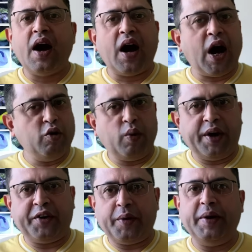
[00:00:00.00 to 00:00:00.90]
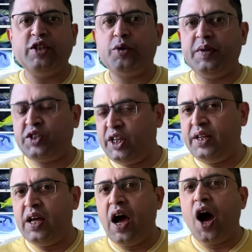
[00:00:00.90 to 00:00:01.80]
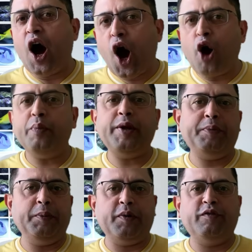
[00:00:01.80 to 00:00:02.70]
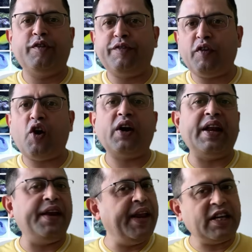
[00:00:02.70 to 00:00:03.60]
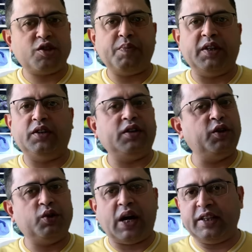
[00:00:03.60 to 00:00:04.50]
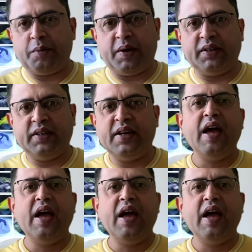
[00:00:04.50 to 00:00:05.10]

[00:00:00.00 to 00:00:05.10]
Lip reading: However, it remains to be seen how many people would flock next month to Hyderabad.